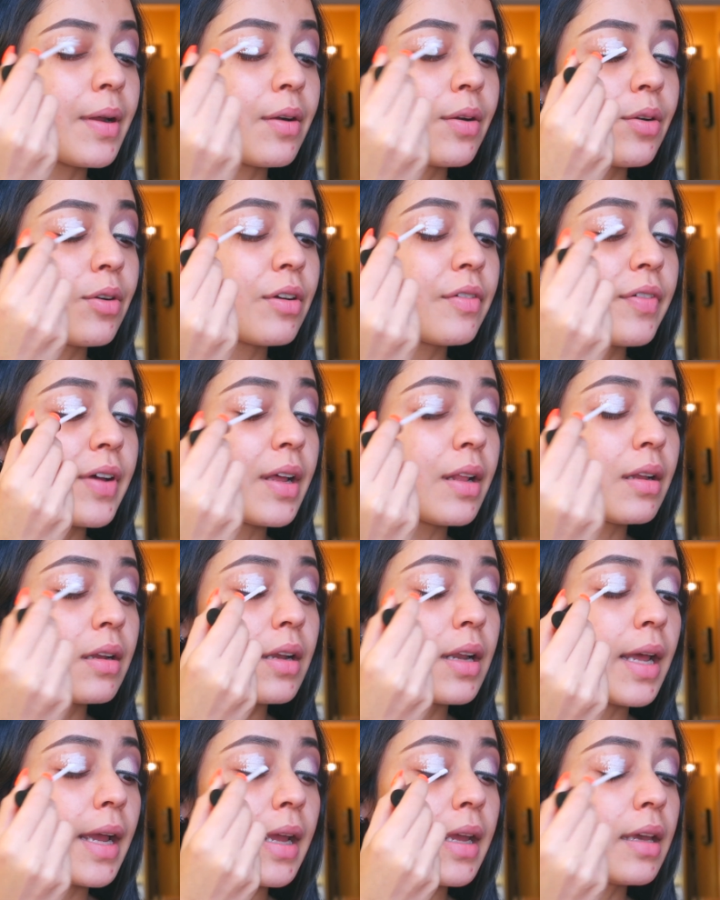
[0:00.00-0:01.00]
I don't know if I'll
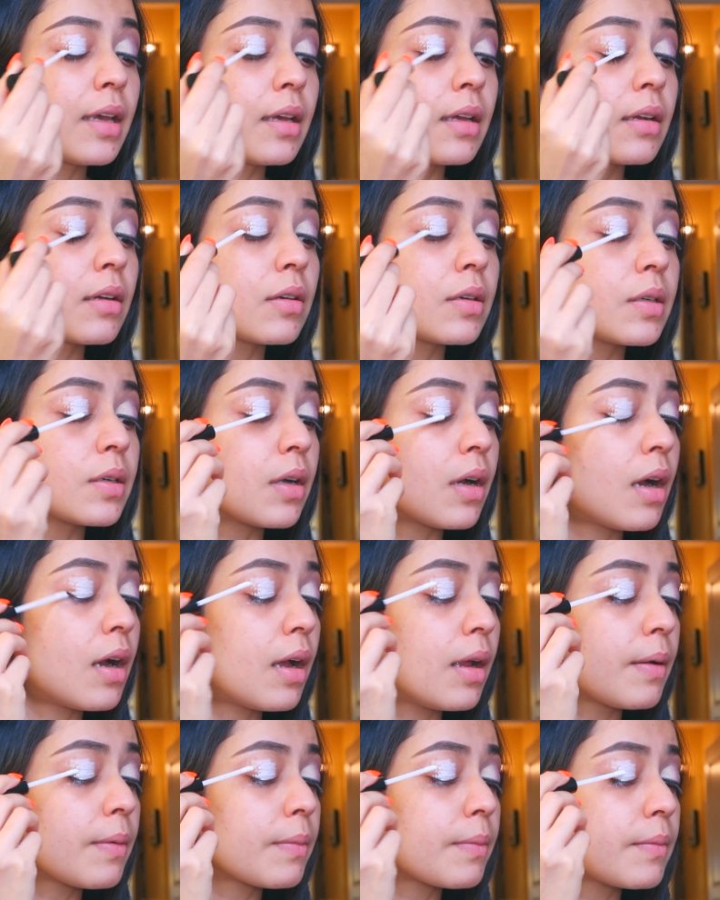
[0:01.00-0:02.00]
like it or
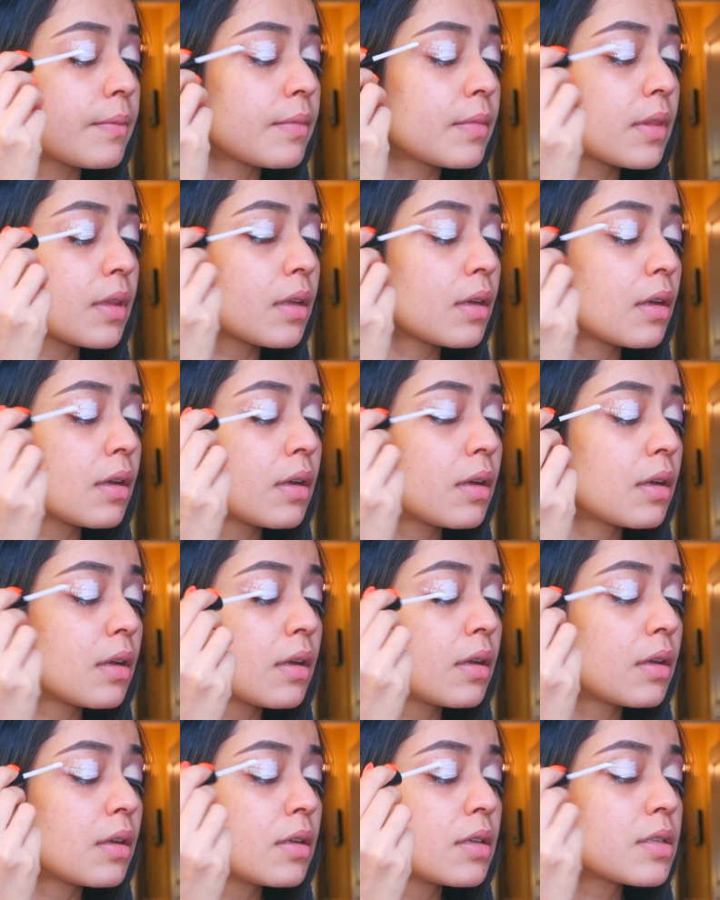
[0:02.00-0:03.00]
not,
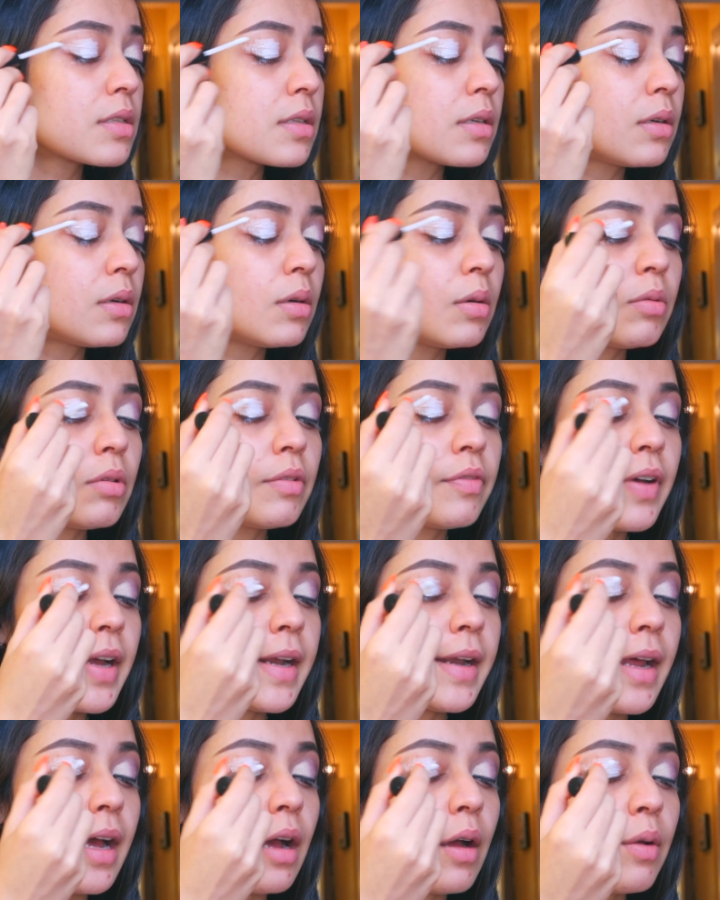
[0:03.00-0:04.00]
so we'll
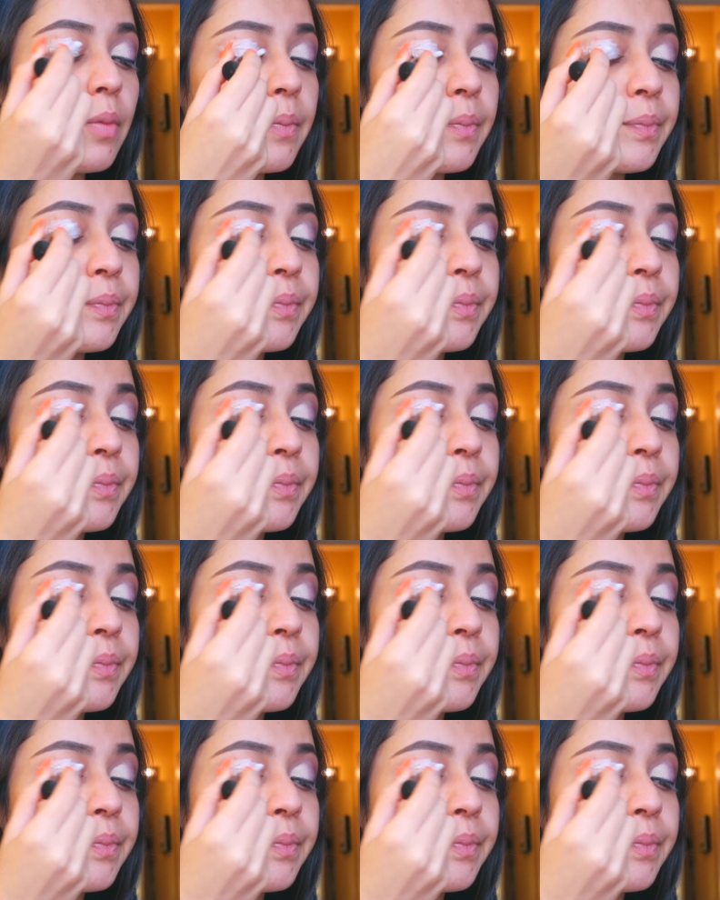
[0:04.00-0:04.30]
find out.